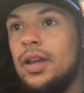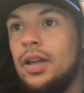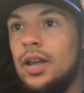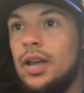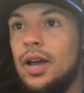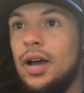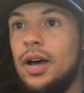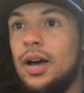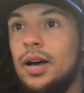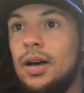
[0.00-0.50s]

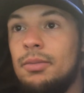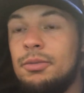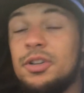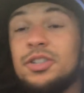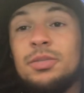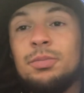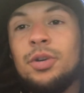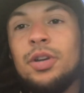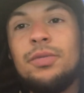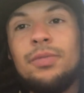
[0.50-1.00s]
There's
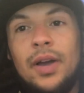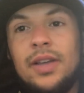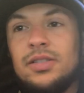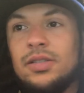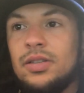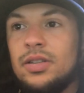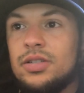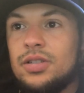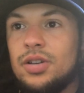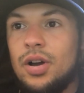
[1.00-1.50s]
some good fights
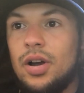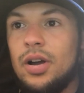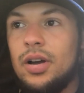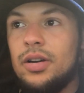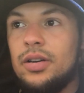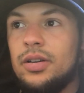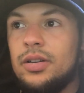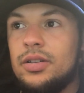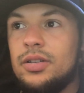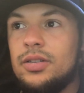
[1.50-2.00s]
on this
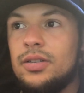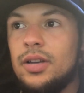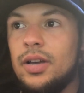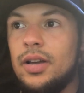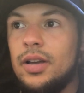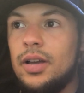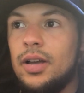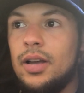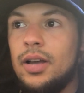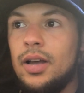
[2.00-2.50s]
card.
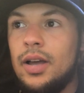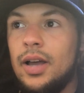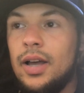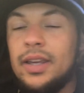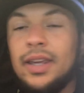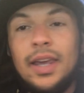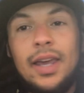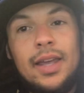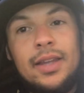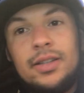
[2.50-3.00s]

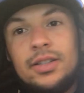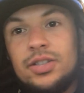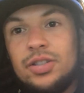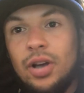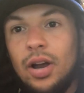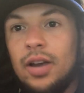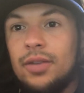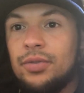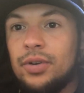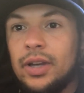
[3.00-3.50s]
Again,
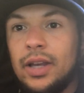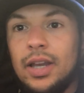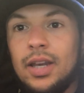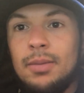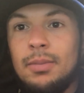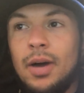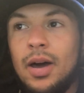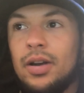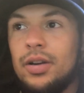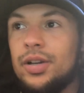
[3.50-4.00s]
sorry for getting
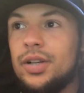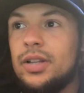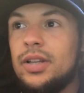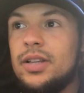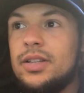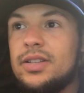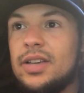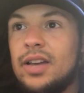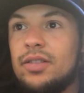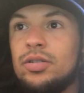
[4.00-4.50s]
them out early
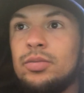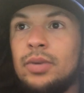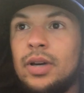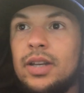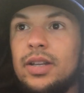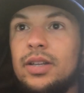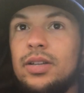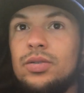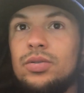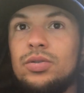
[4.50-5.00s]
to
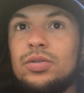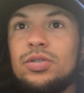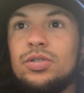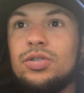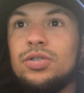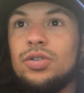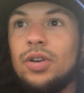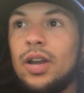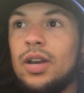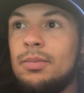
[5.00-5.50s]
everybody who's
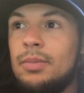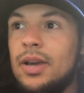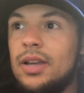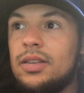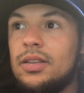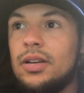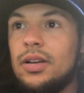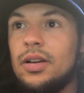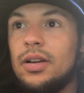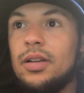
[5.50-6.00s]
trying to
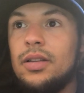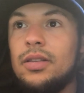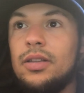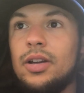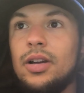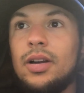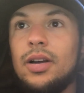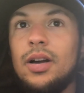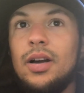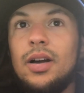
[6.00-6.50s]
make their
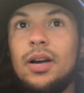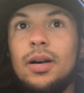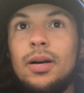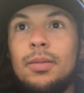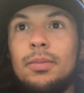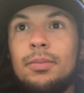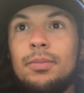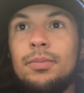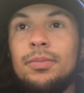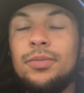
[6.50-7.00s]

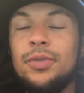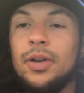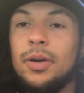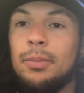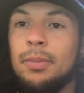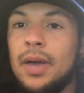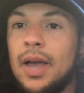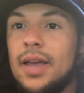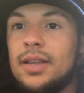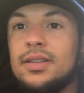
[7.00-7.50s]

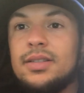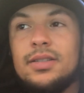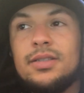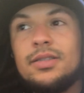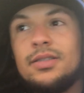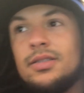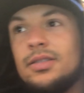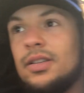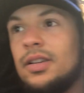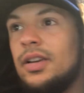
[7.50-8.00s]

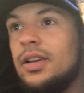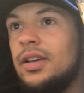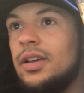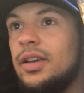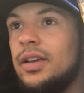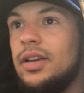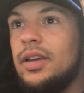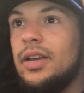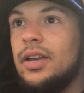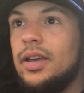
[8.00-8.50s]
bets
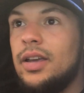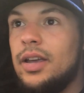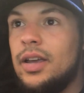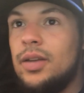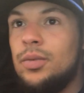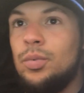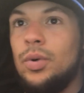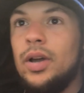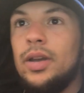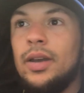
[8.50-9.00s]

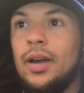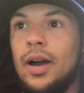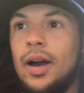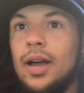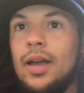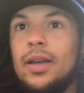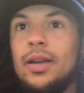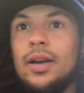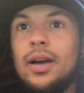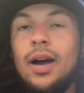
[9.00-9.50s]
and
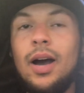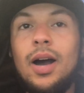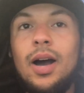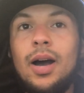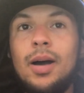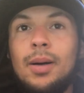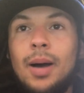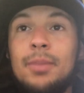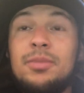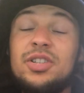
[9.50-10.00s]
whatnot.
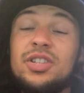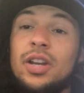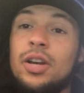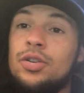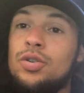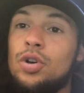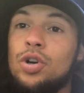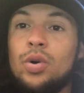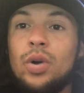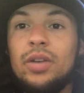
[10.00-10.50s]
I'm just going
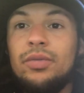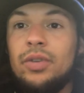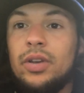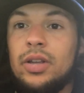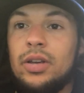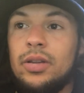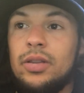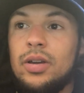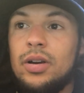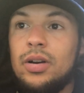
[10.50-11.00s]
to do a quick
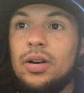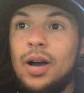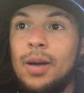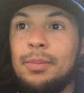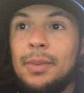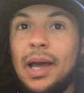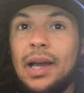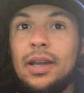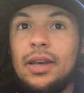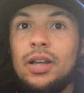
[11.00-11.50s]
video though.
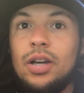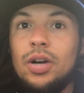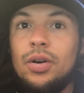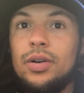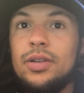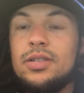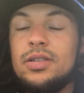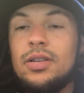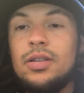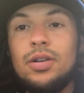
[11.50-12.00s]
I'm not going to go
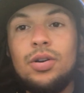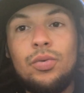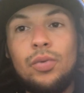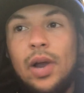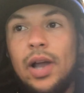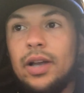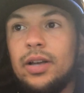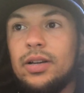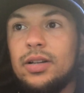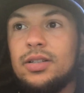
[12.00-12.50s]
into their
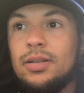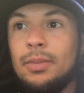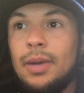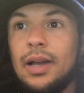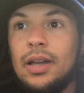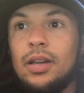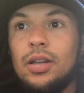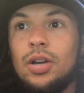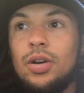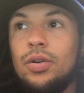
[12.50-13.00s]
records. I'm
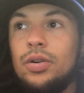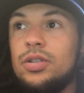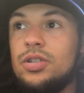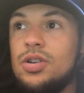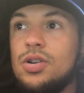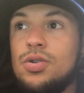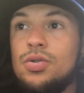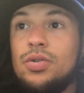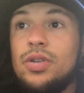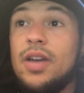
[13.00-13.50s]
not going to go
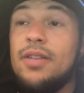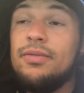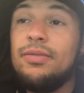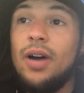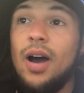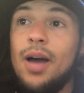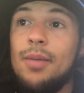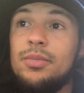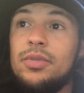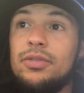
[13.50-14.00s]
into who they
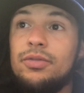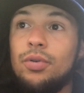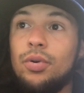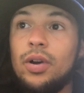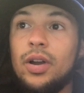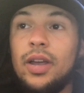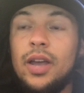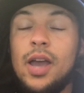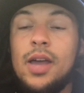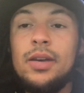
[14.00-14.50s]
fought
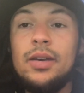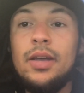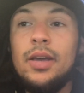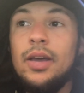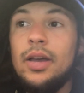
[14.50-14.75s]
beforehand.